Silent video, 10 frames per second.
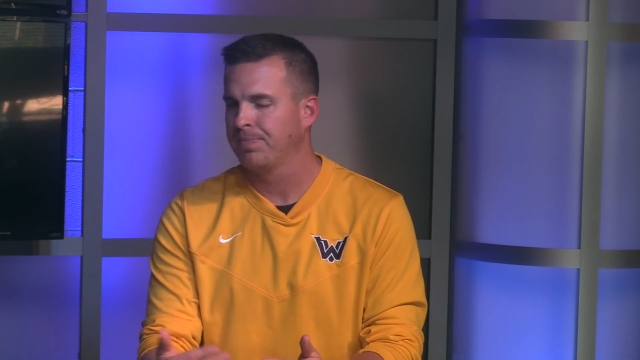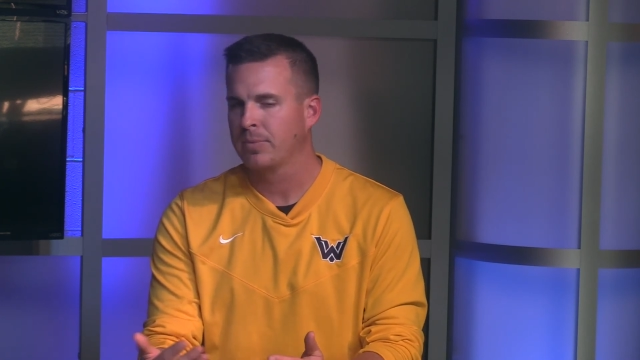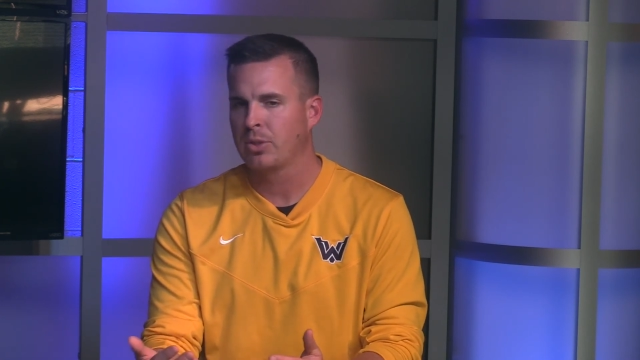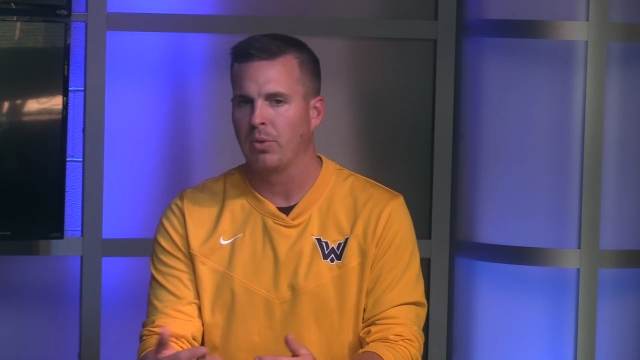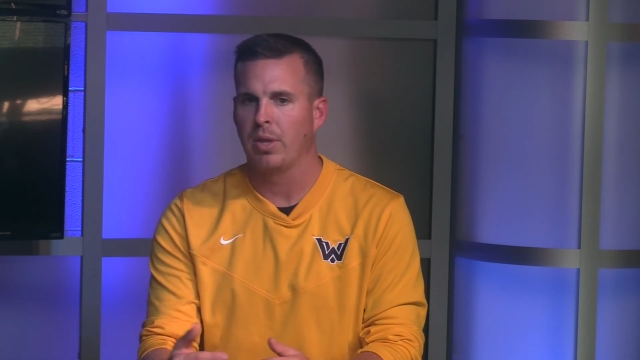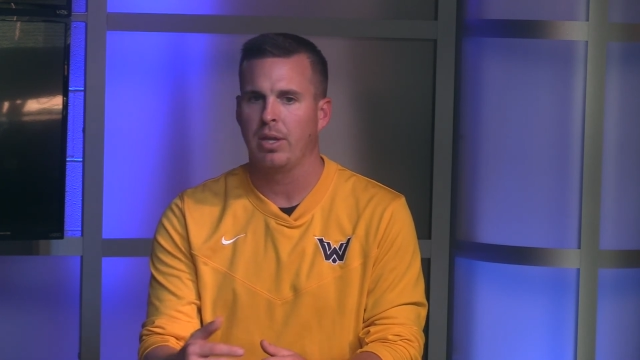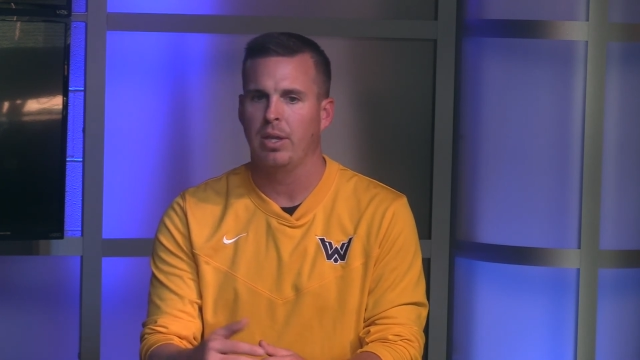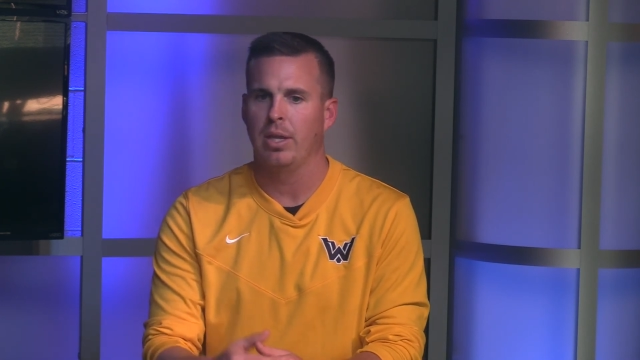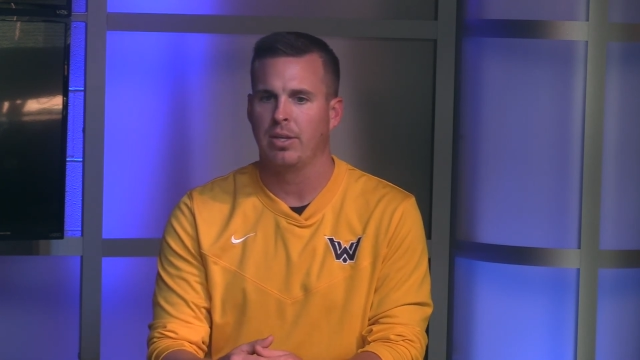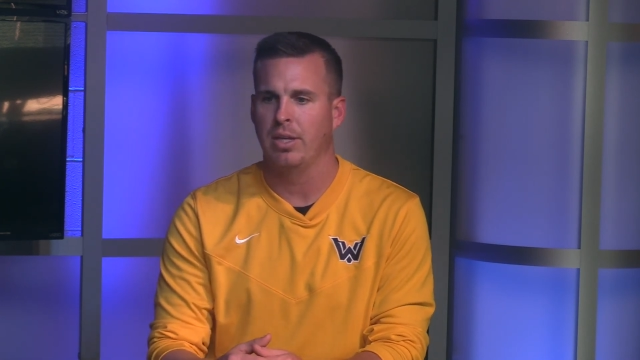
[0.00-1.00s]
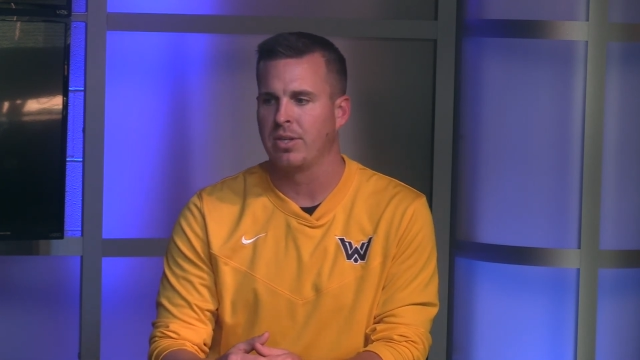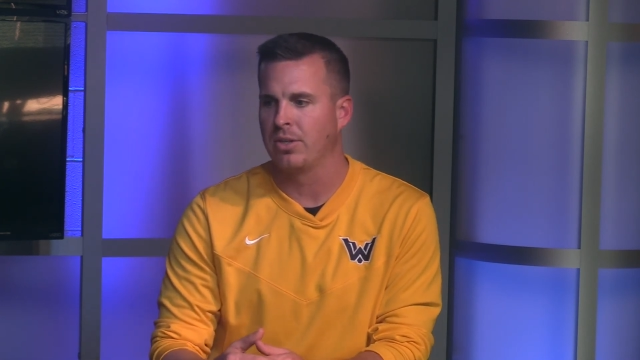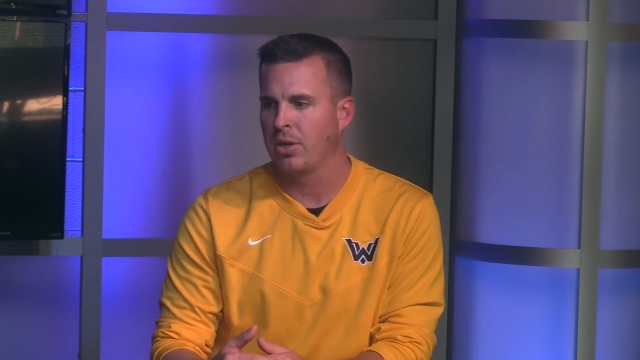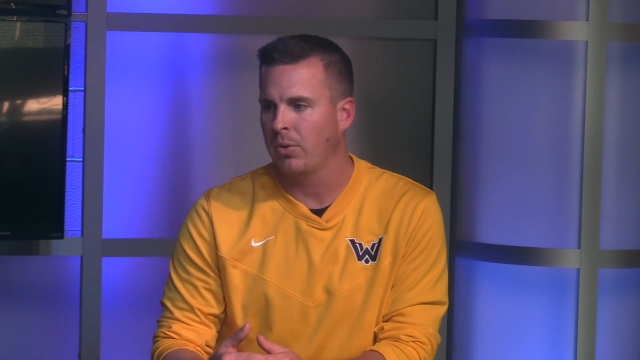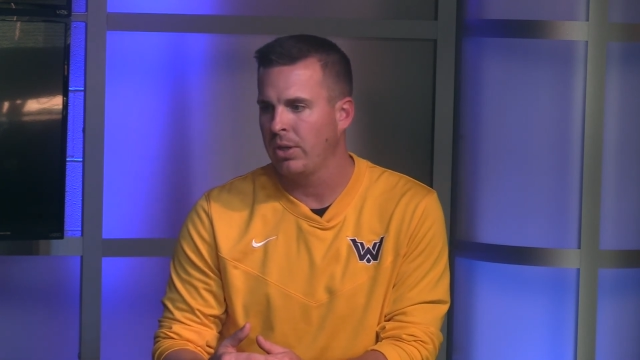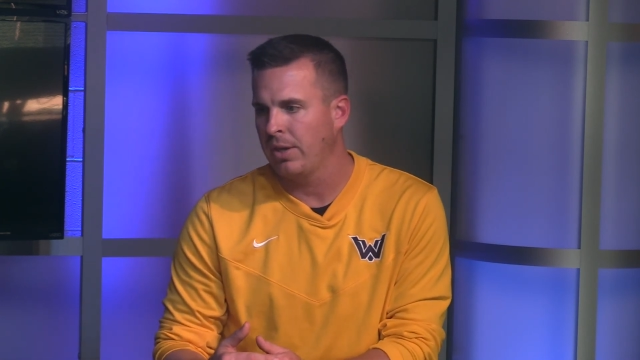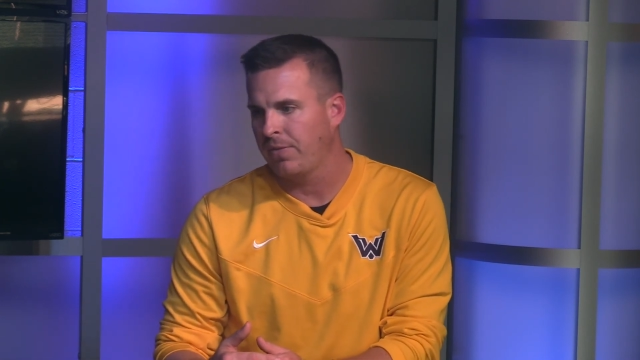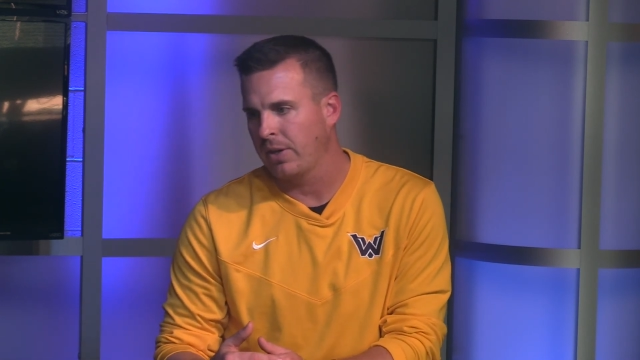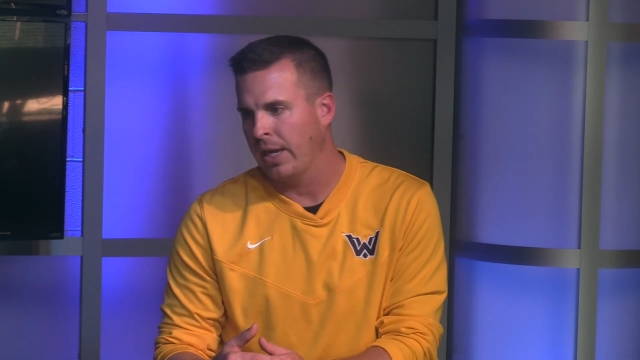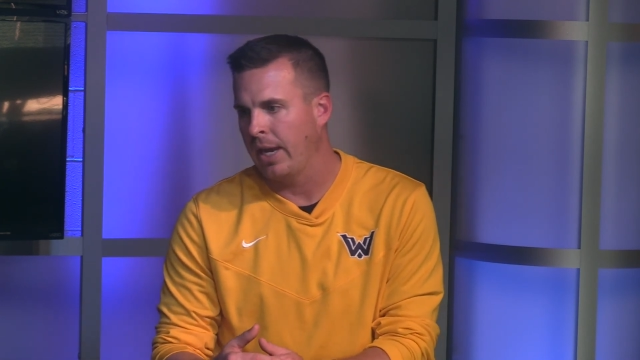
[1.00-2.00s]
So it's a totally
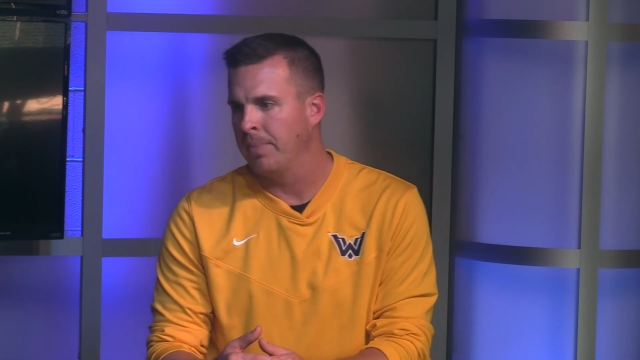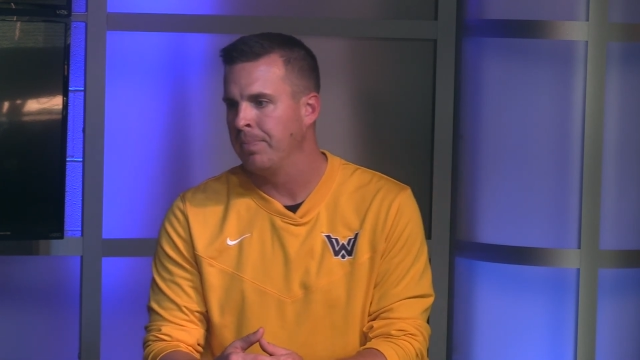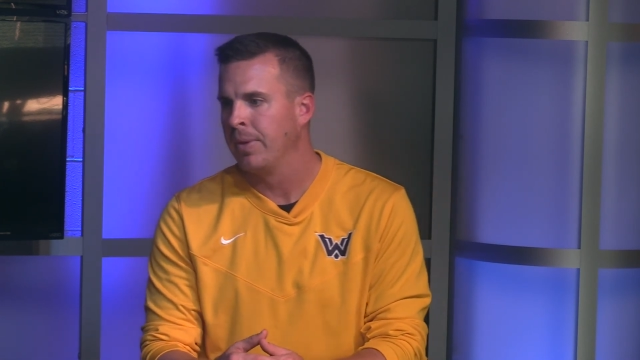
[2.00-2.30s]
different game.